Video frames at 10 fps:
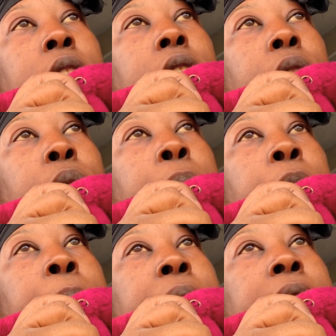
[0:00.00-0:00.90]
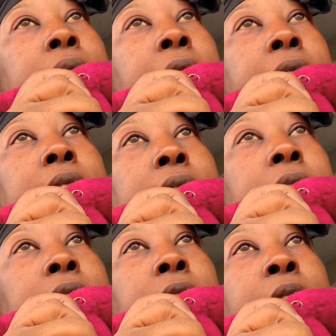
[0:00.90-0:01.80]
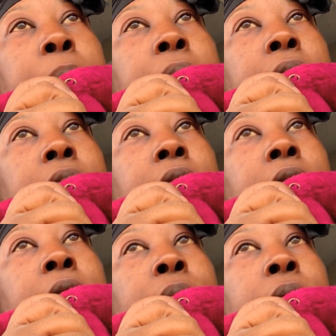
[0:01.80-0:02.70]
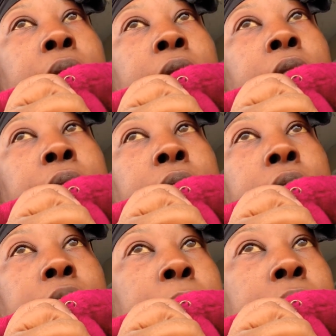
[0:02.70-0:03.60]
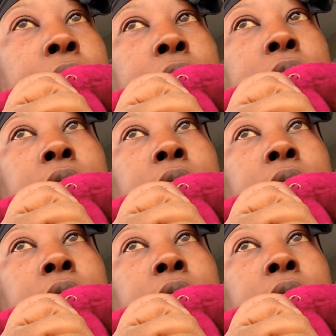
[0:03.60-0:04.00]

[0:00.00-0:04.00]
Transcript: still would poop in his cage, and I take him like out like every thirty minutes,